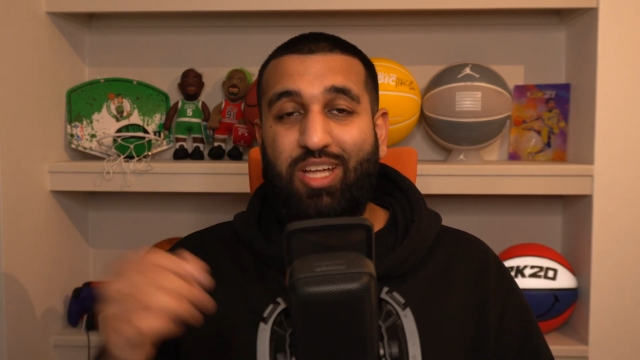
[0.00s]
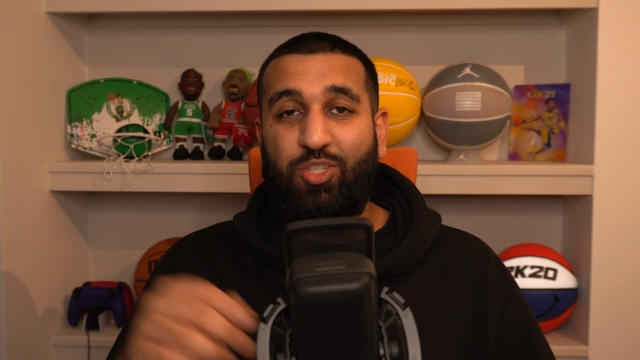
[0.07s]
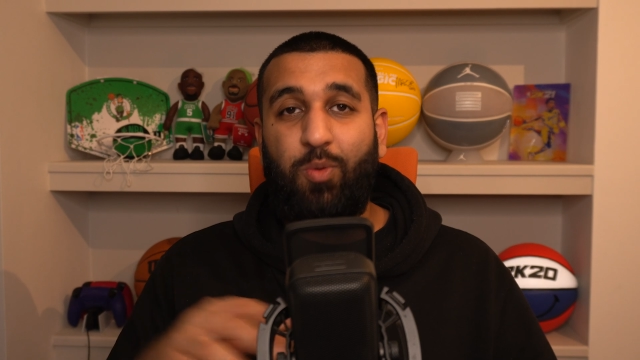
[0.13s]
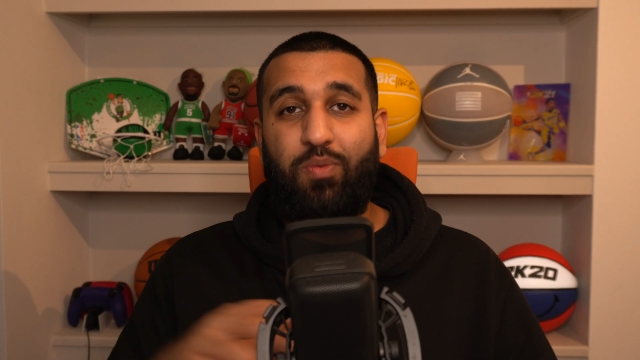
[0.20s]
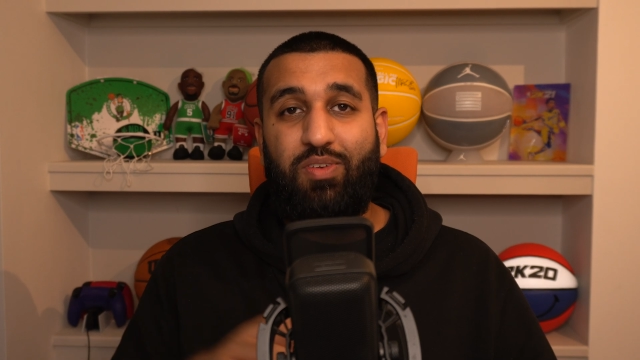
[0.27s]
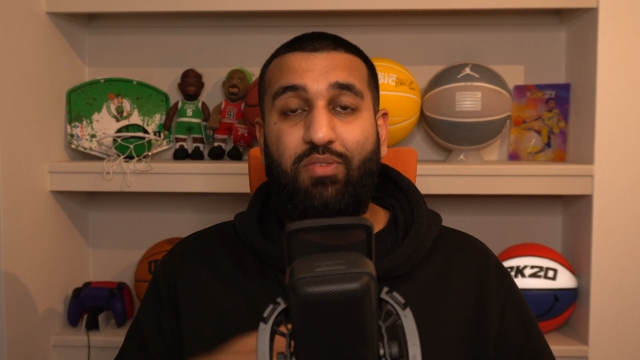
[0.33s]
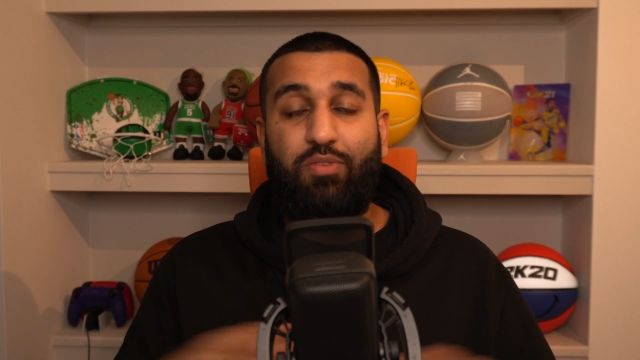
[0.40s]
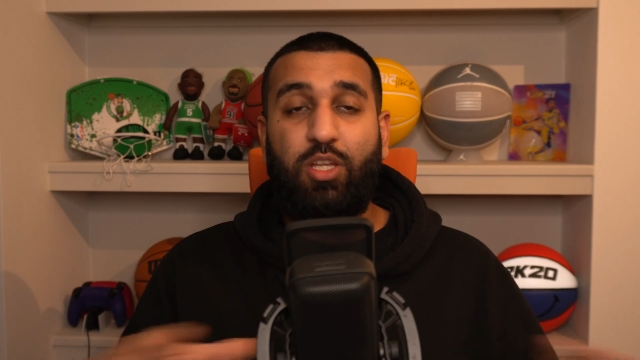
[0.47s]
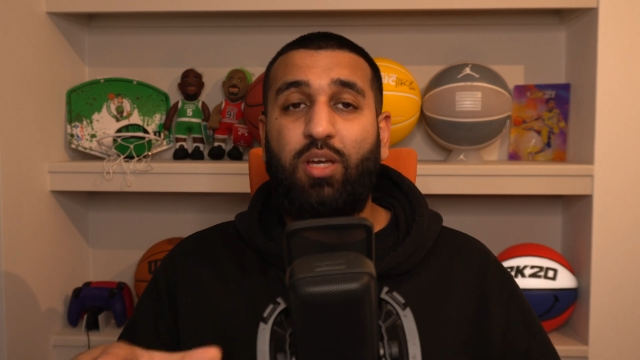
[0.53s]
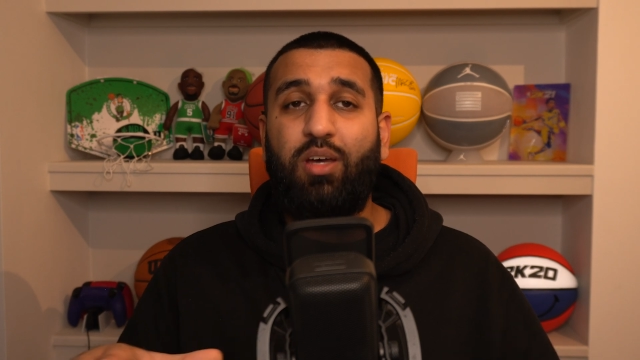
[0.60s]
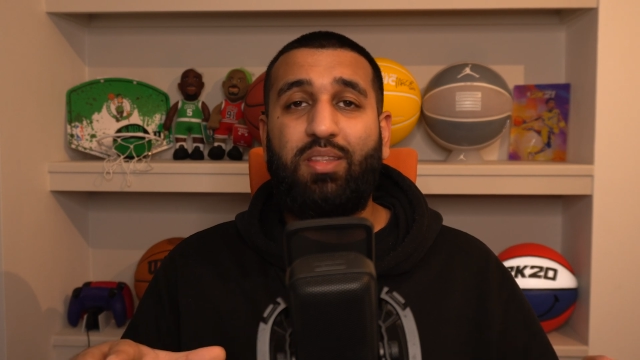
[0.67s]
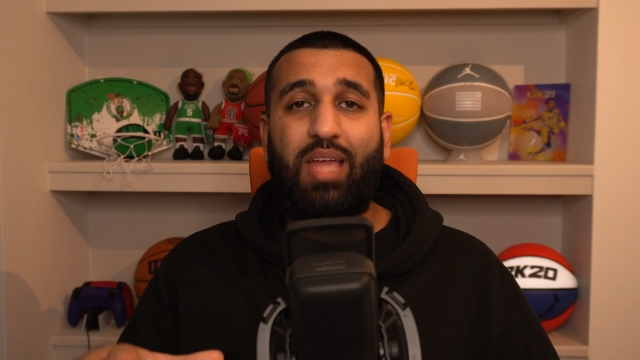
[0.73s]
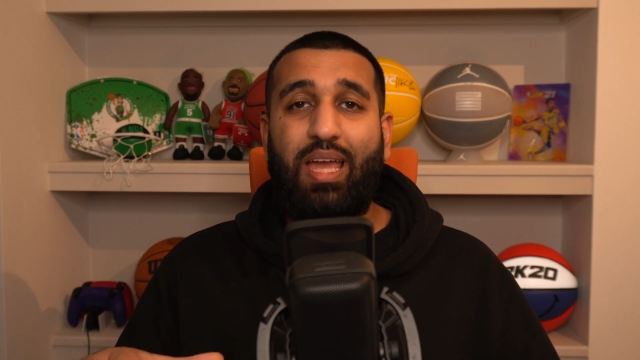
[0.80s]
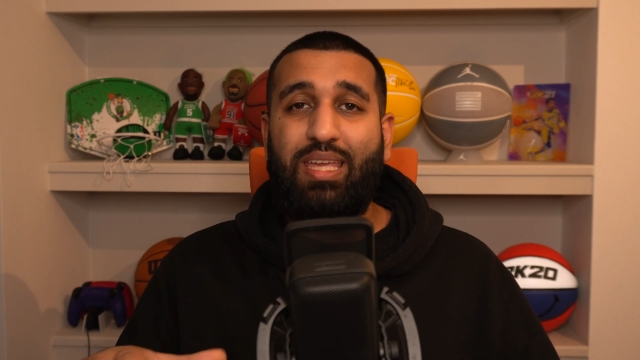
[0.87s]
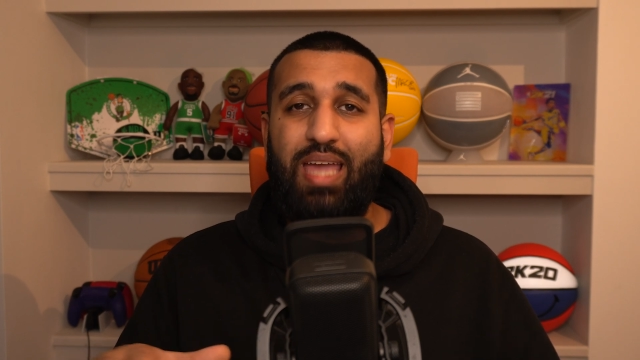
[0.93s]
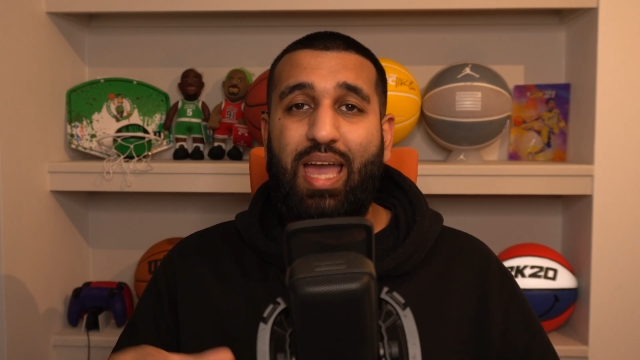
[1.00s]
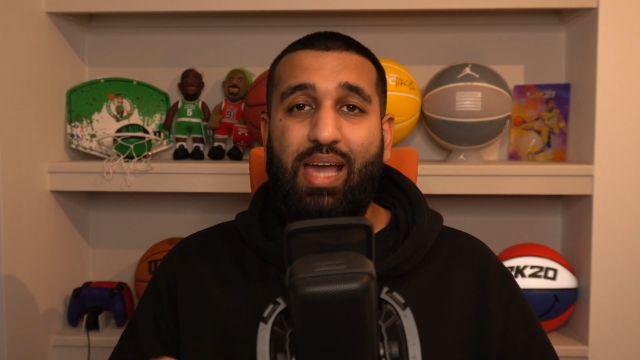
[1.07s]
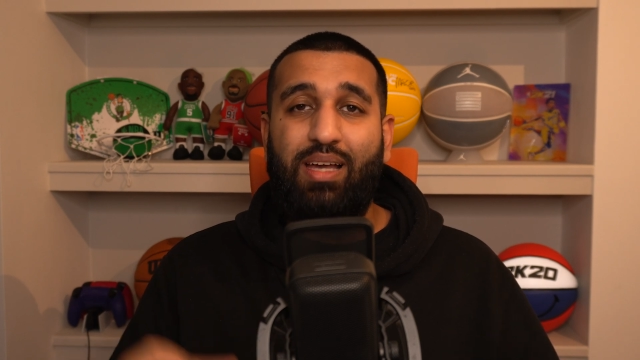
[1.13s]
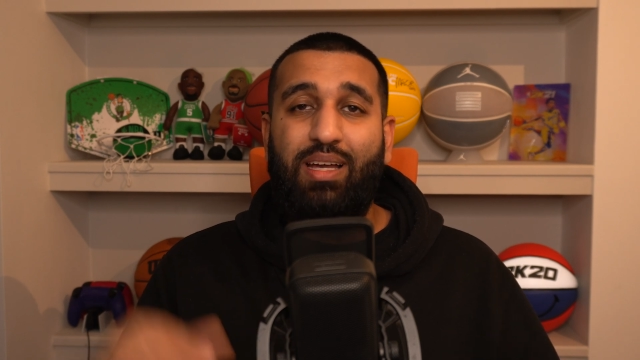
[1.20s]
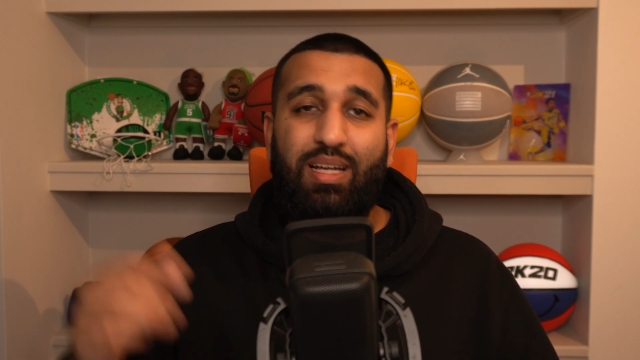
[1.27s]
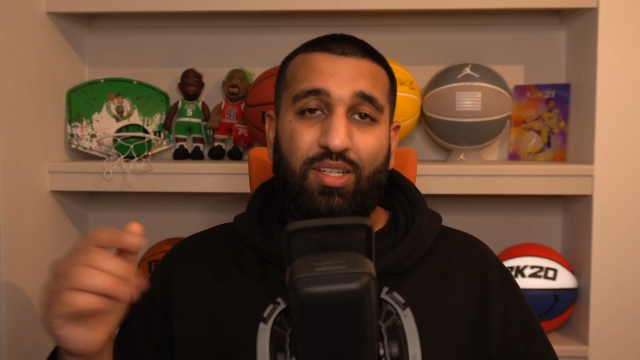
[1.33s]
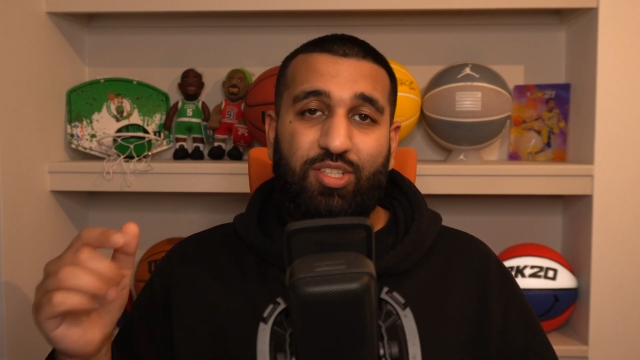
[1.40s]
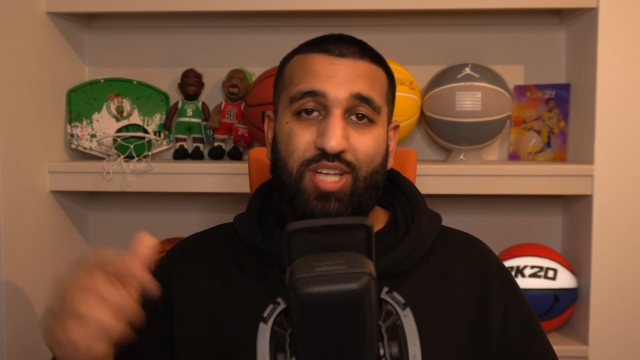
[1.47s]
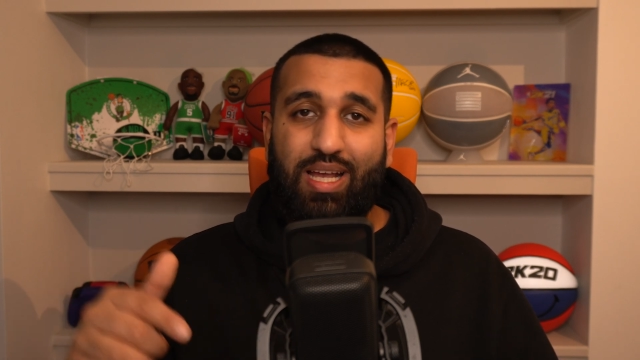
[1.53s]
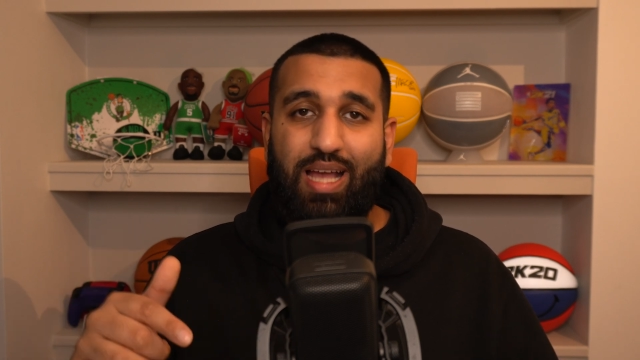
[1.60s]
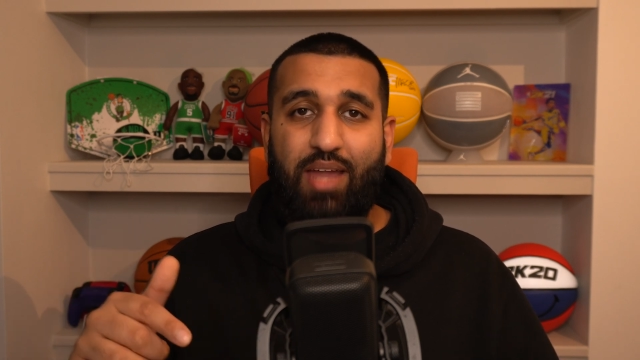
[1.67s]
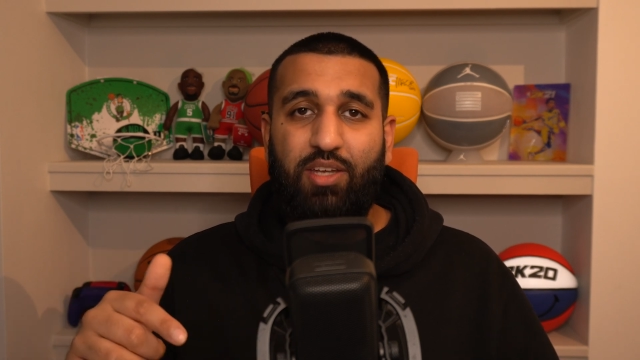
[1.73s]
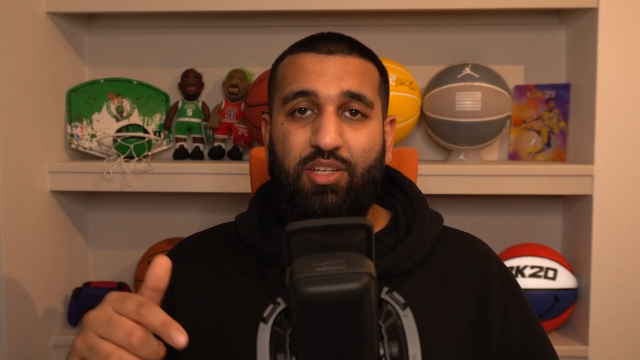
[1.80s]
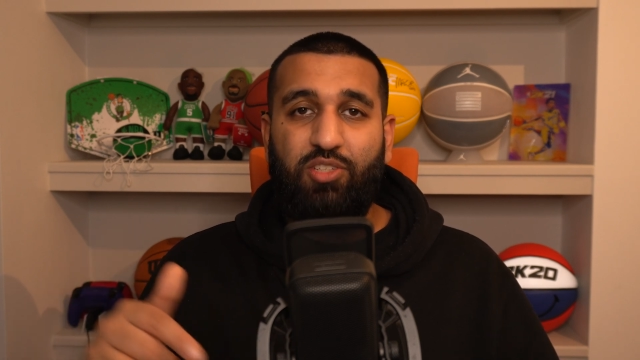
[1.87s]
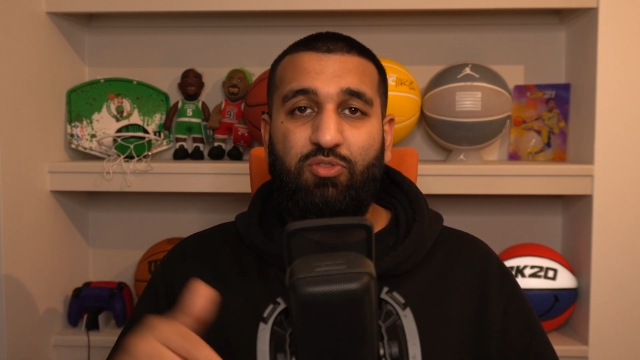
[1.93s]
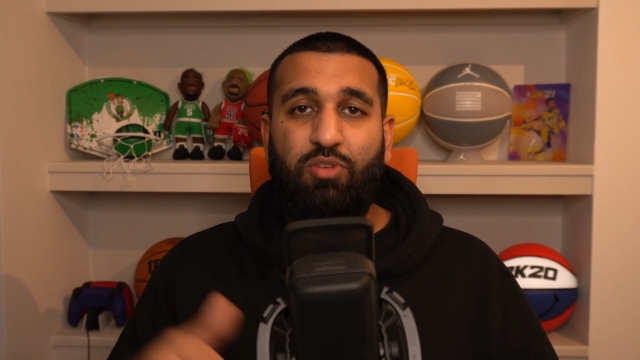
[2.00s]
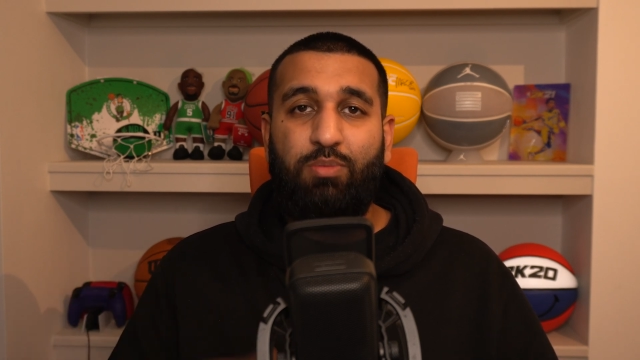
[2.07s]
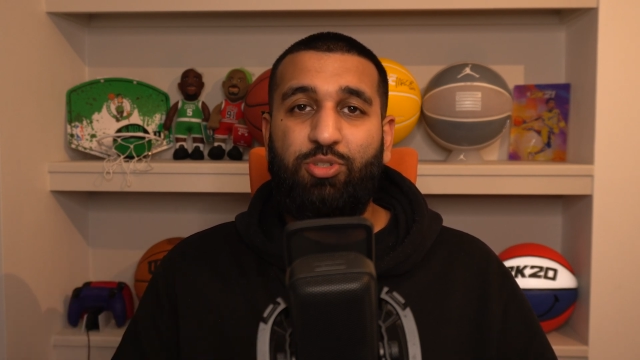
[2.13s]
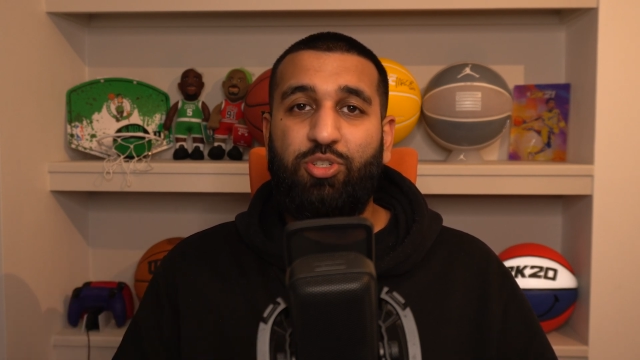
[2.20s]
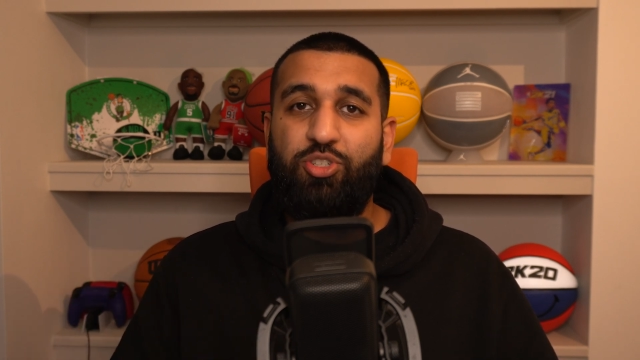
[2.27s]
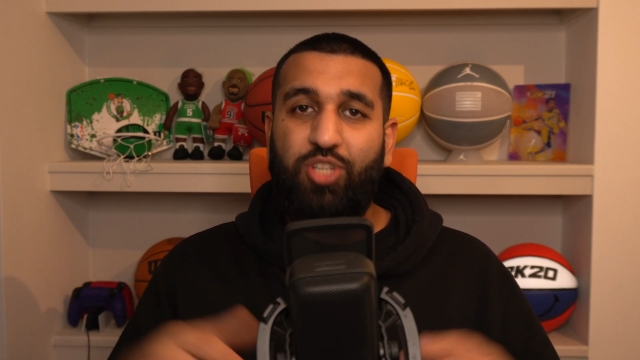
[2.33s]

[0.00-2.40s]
So if you haven't heard that yet, check out the description,